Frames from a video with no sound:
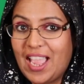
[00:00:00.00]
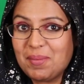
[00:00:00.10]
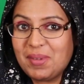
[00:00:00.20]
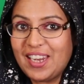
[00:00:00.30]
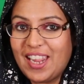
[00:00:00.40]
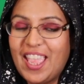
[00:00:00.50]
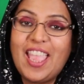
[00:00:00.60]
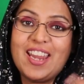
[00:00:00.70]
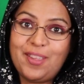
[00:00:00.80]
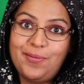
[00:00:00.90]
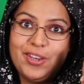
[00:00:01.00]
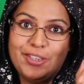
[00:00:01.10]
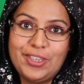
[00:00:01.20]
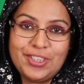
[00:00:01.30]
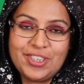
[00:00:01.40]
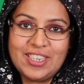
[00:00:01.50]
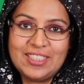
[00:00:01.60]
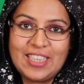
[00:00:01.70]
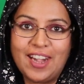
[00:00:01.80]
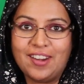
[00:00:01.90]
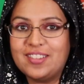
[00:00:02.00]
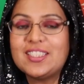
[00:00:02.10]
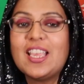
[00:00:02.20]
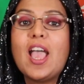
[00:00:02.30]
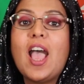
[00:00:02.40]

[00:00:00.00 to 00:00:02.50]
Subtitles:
I'm Henna, and if you're new to our channels,